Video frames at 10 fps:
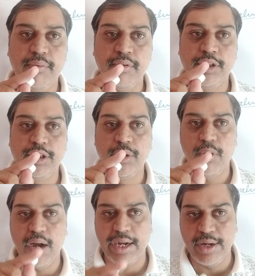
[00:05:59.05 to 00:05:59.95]

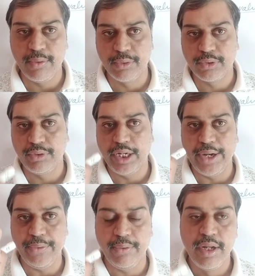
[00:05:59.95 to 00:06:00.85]
0, again goes to
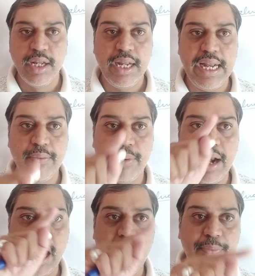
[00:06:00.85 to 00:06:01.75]
negative. In one
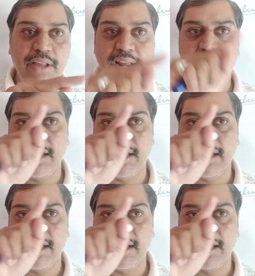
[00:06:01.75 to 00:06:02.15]
half cycle